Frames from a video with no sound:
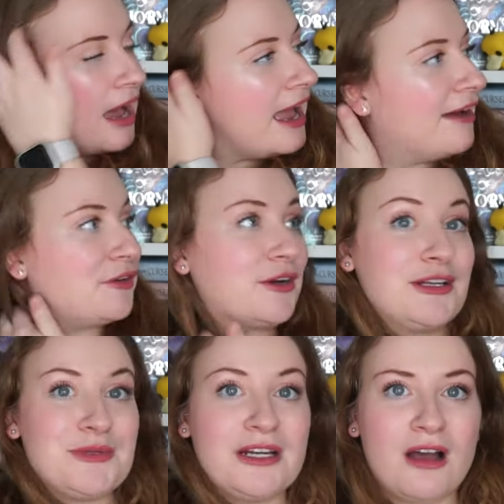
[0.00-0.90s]
after I
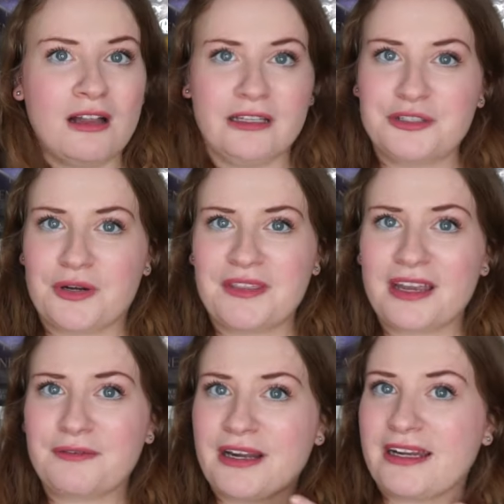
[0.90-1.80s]
graduated college, or I think
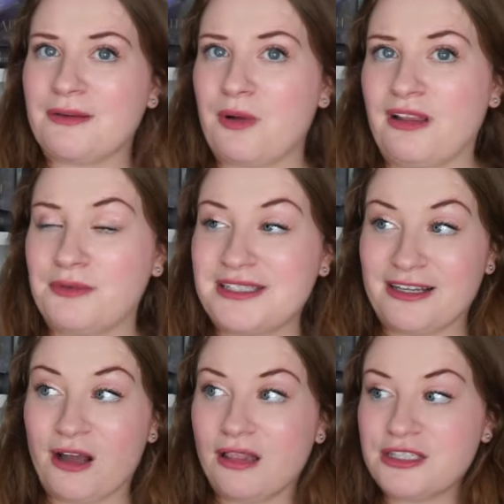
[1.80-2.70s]
I read it while I was
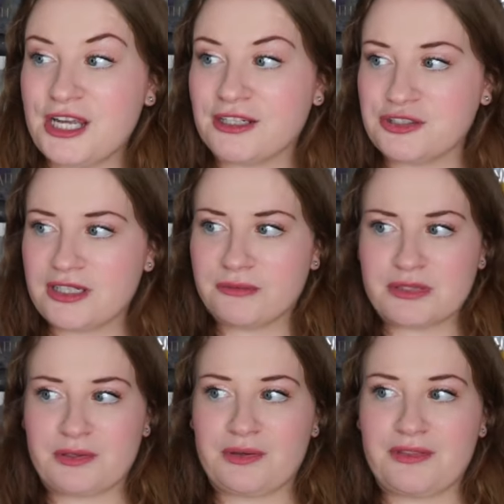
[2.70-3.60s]
in college actually, and it
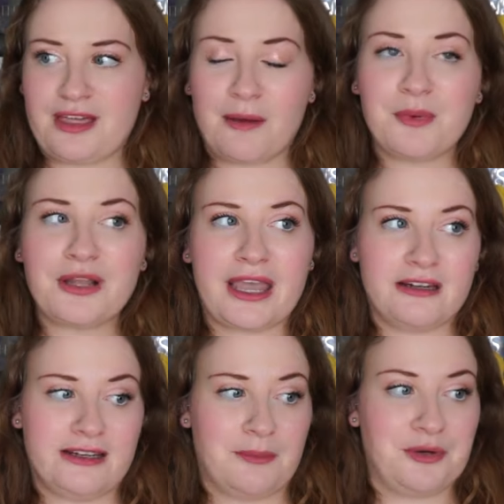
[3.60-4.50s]
was that book
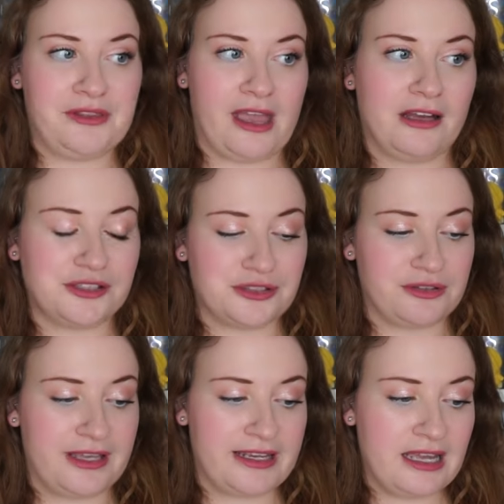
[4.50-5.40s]
and An Ember in the Ashes
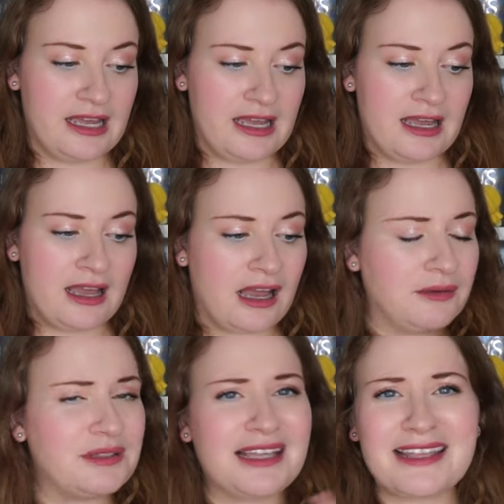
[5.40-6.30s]
are like,
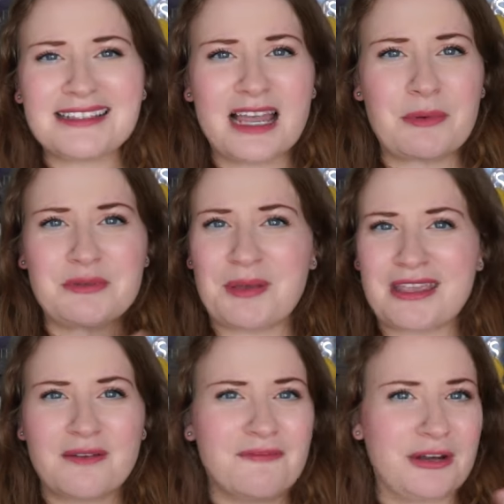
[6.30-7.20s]
at that time I was
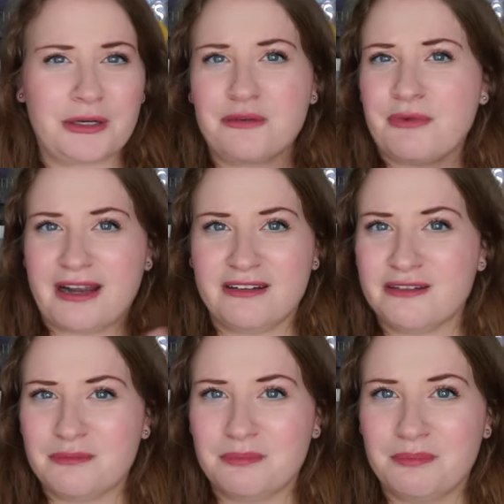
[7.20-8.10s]
picking up very
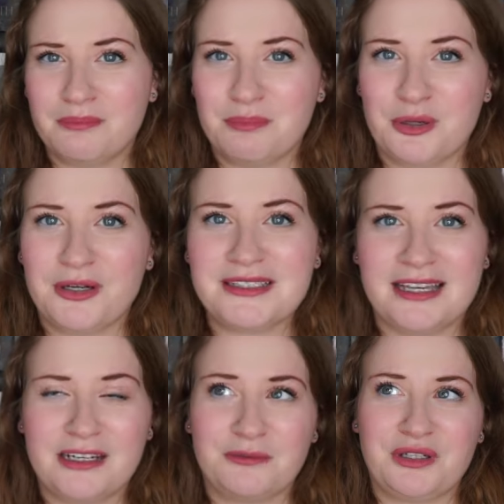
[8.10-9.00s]
random books.
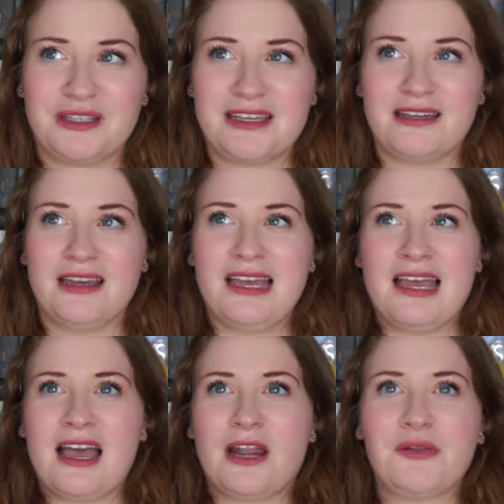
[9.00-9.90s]
I don't
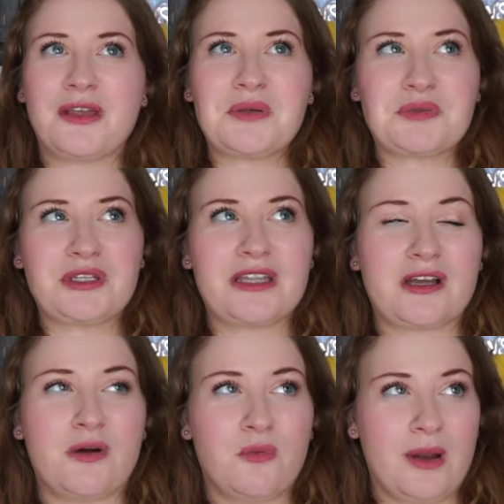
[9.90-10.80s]
think I was really like
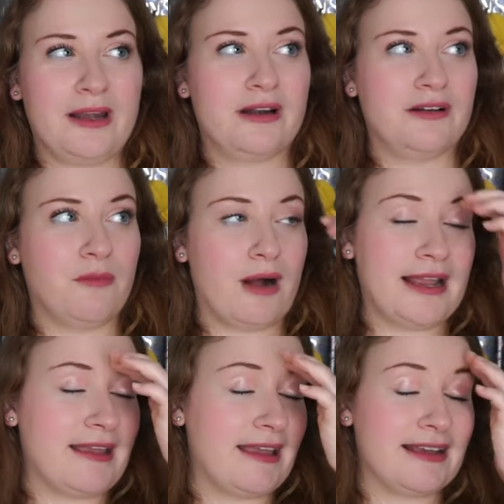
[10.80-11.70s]
aware of
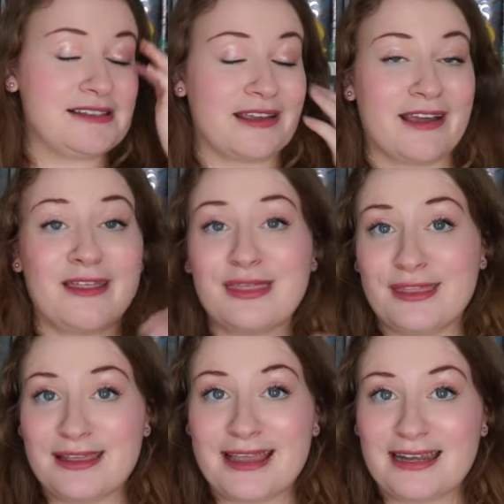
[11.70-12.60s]
YA as like a
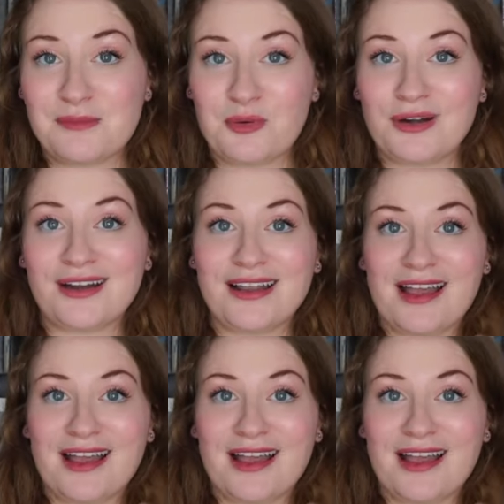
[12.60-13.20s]
thing anymore.